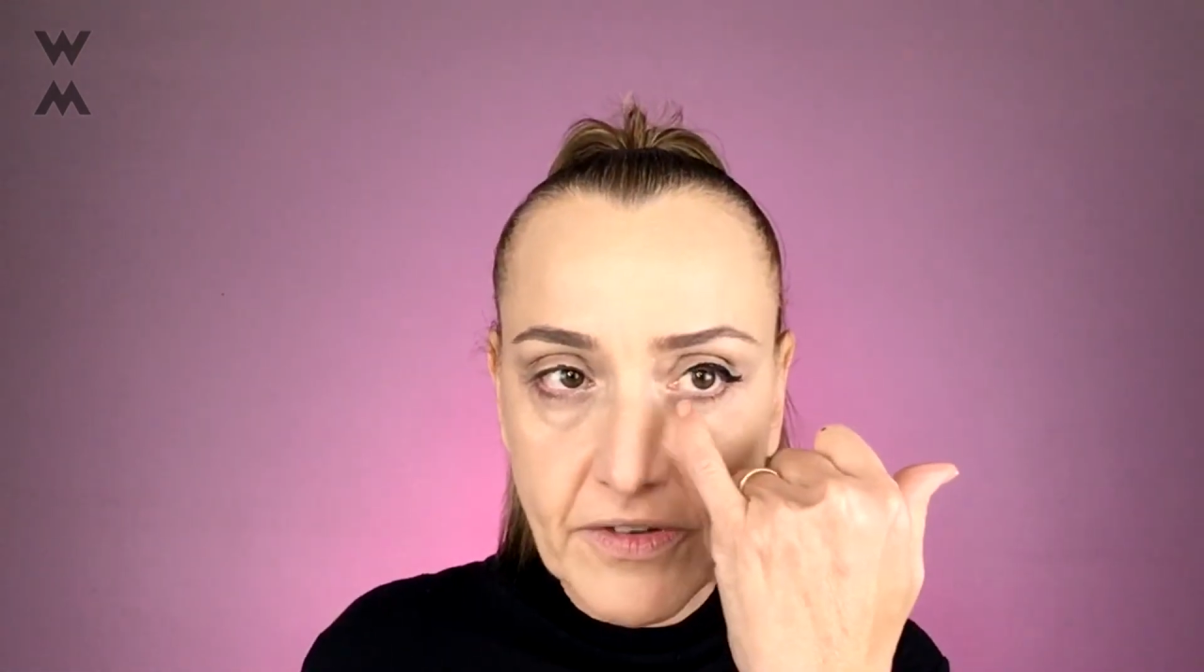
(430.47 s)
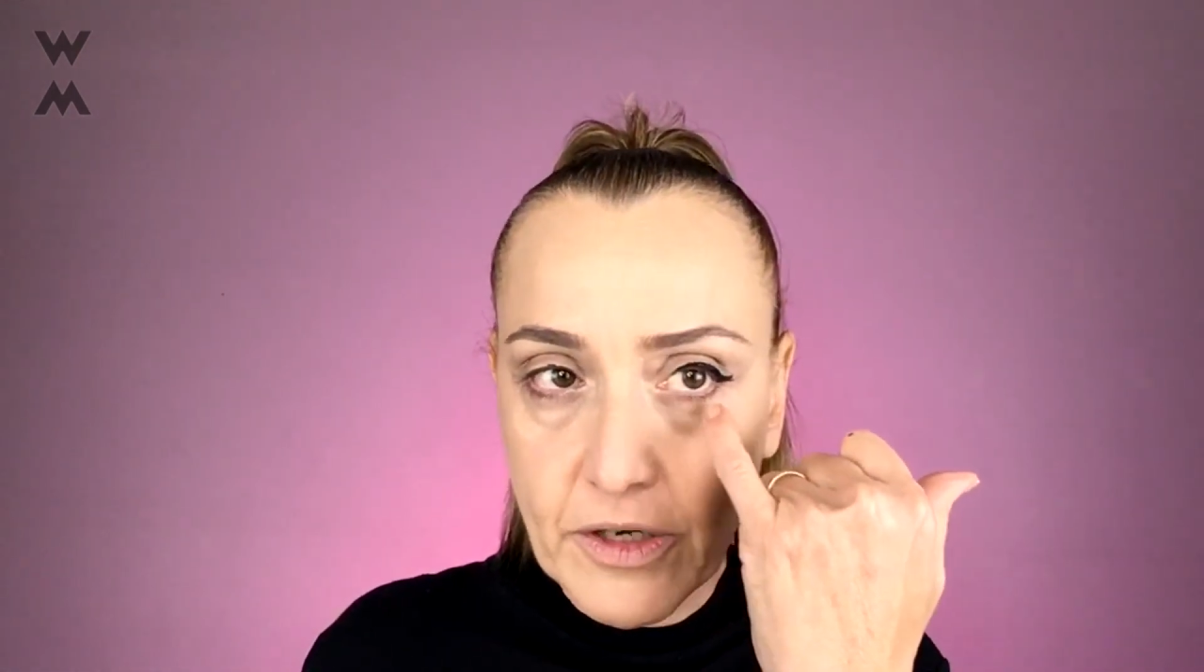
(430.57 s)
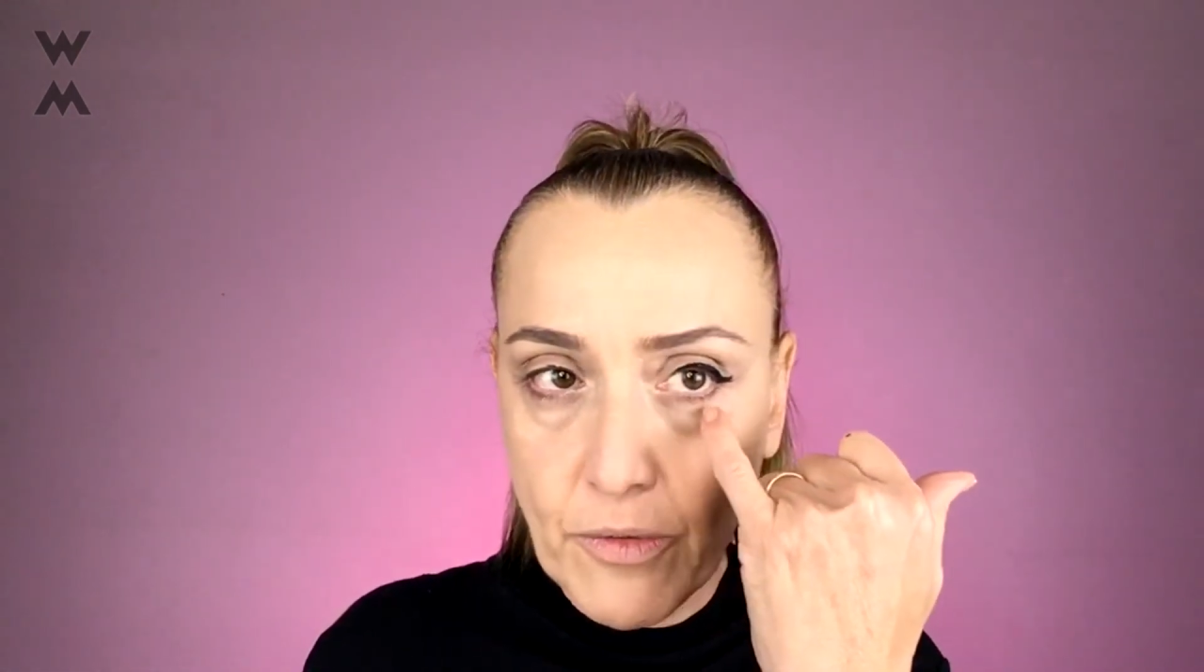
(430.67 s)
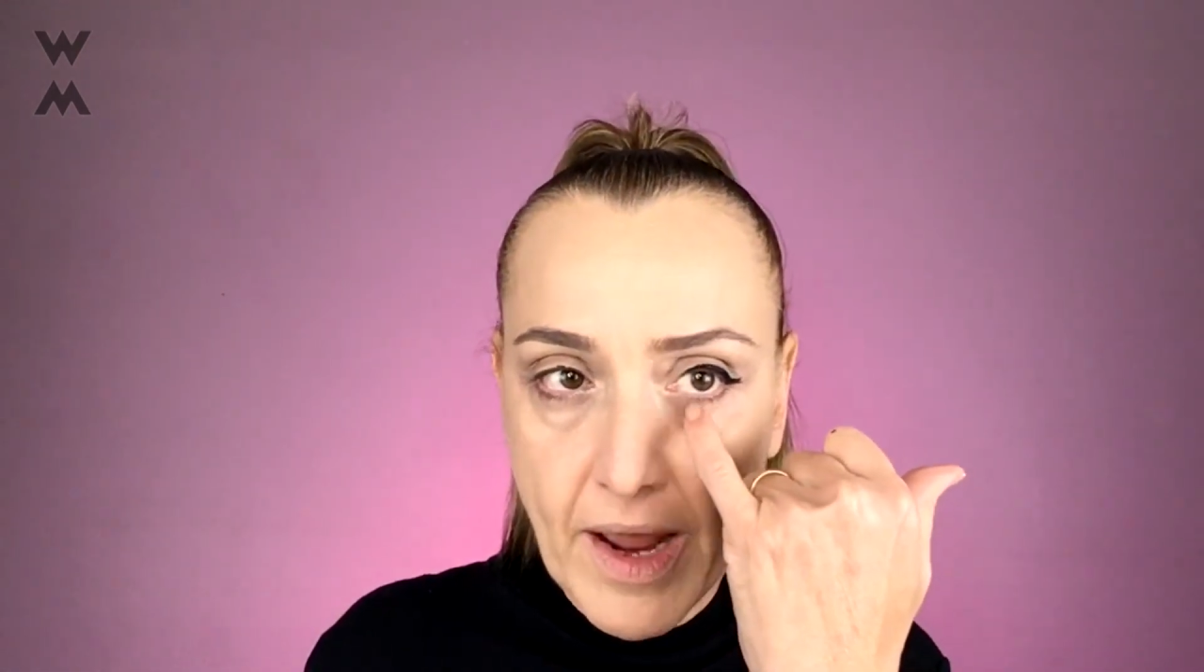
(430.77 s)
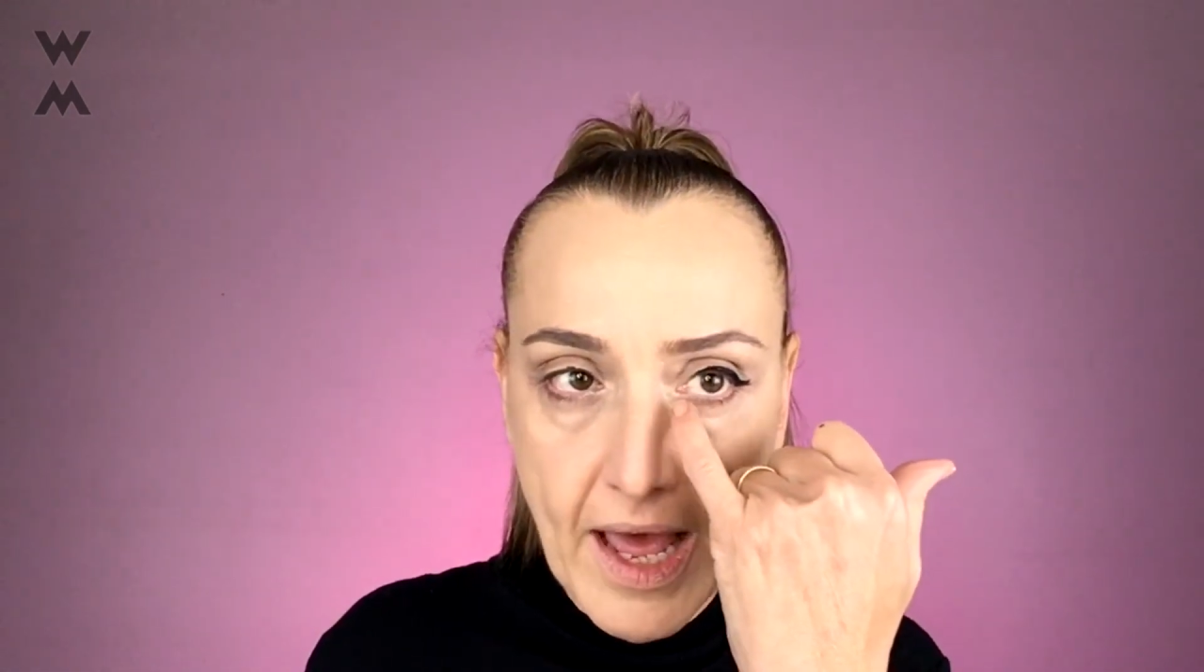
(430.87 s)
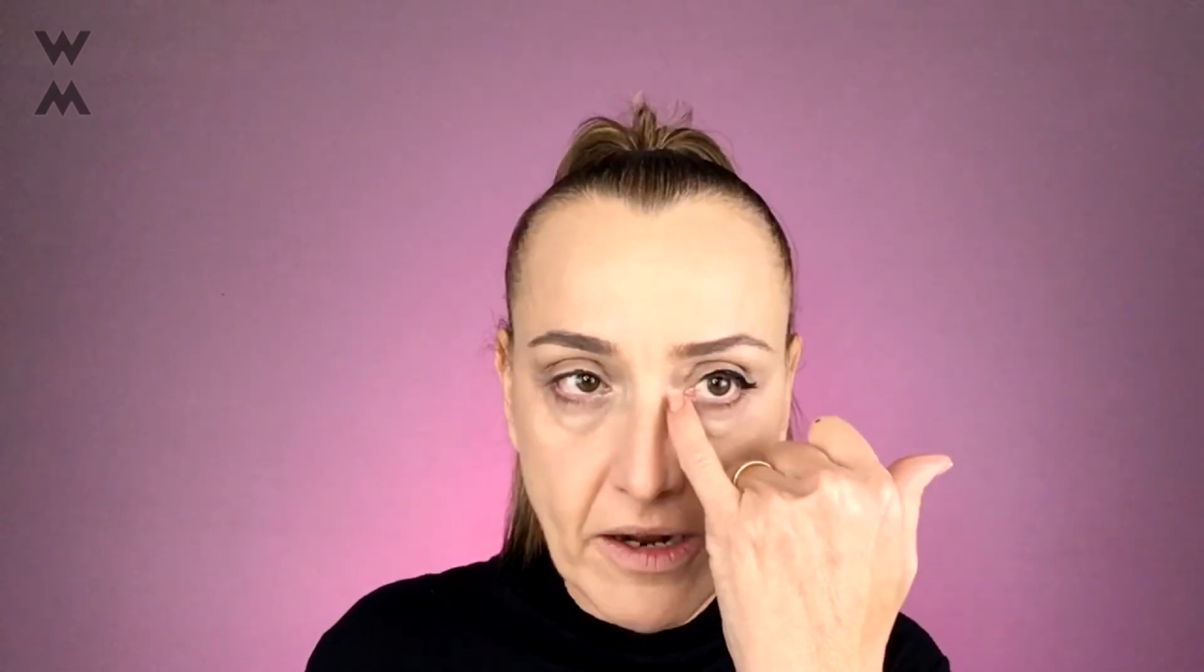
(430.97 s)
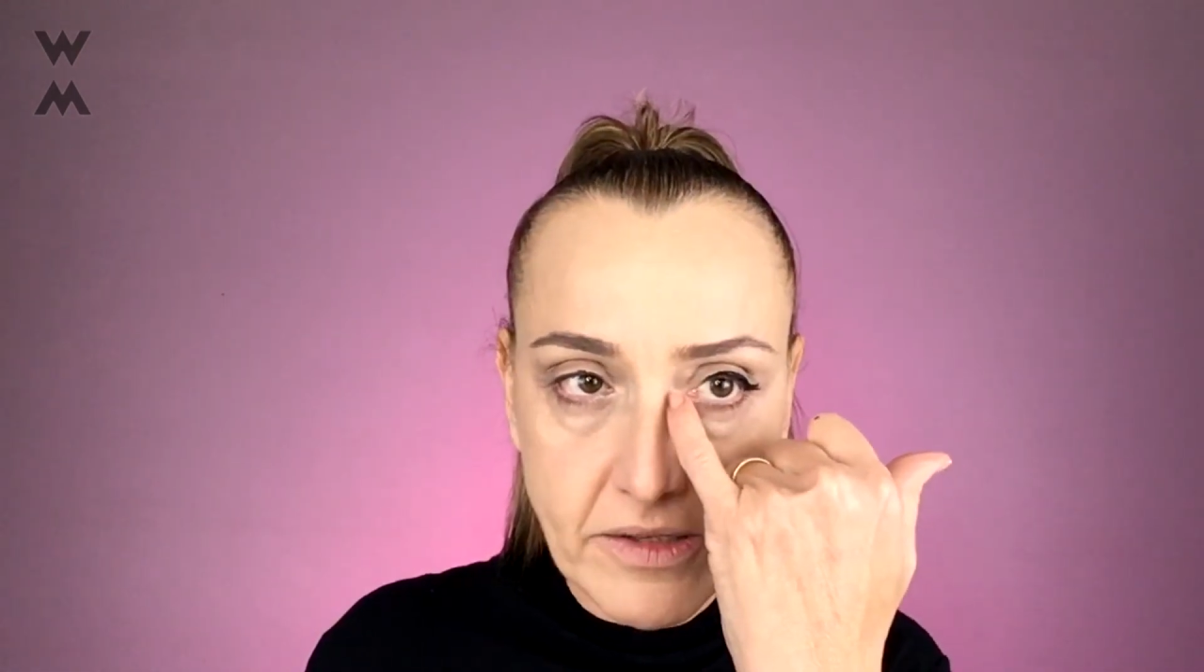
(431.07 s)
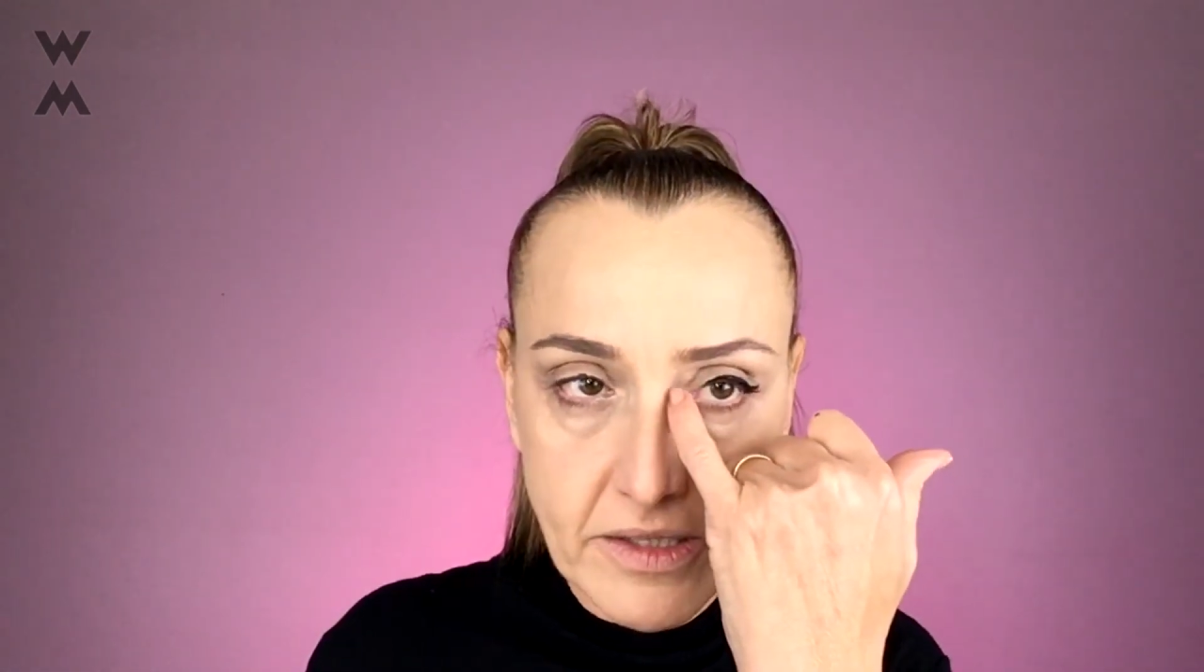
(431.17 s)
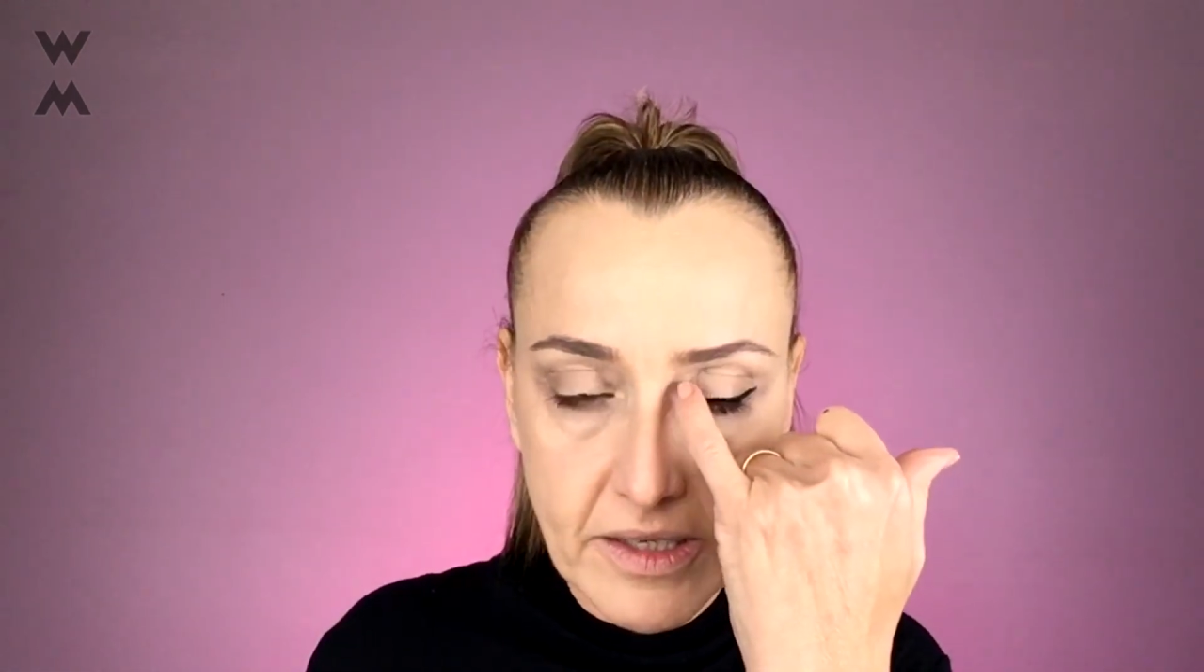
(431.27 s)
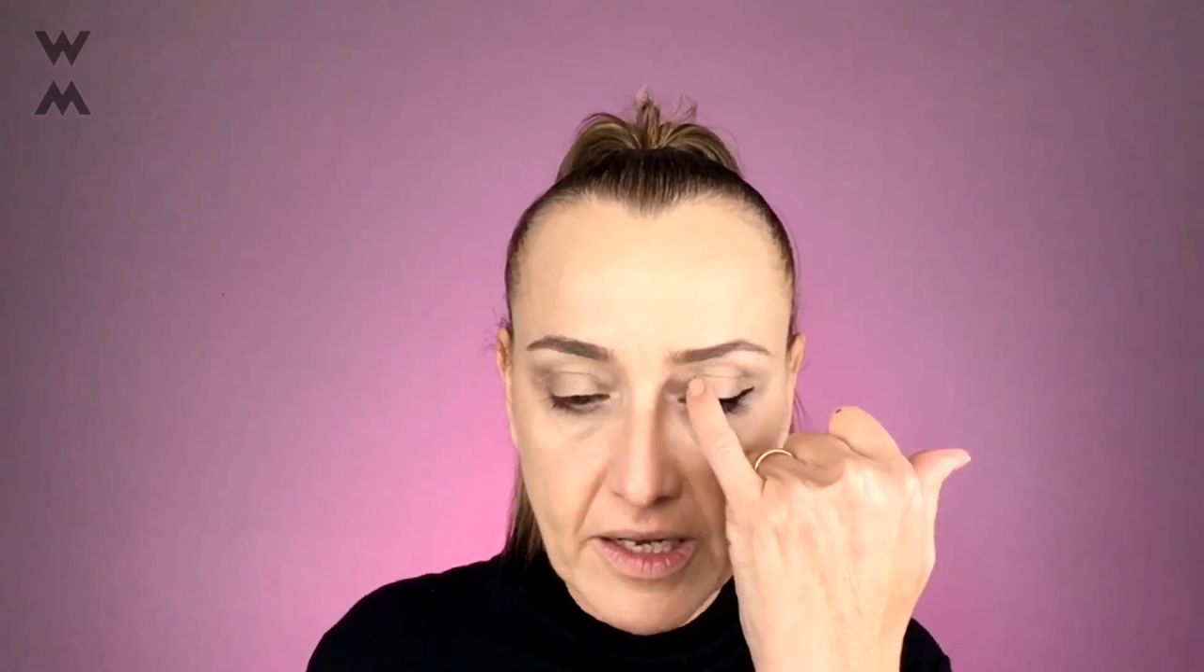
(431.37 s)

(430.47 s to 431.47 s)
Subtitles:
it around